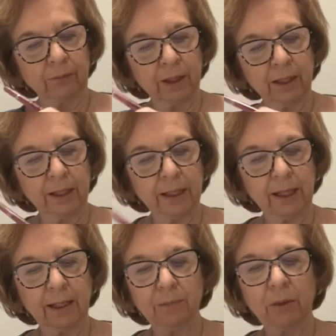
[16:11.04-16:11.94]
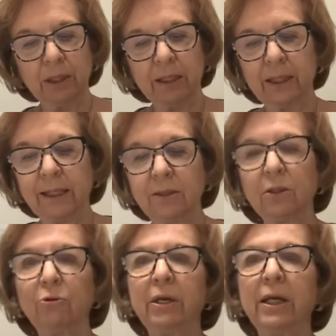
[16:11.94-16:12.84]
And again, I'm going against
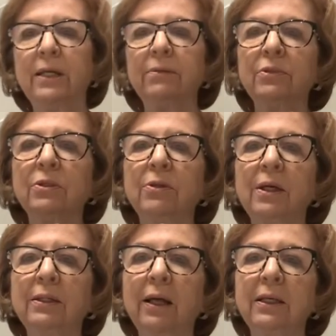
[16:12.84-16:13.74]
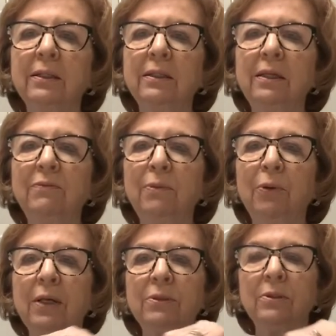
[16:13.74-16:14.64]
the grain so that I can leave the
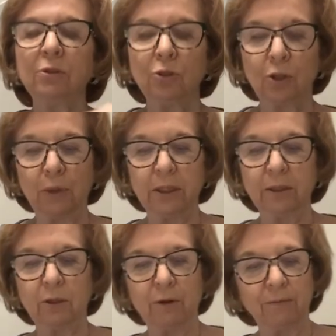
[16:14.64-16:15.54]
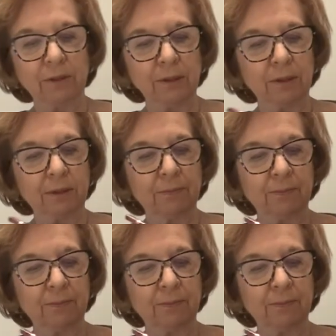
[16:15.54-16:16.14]
brown still showing in the crevices.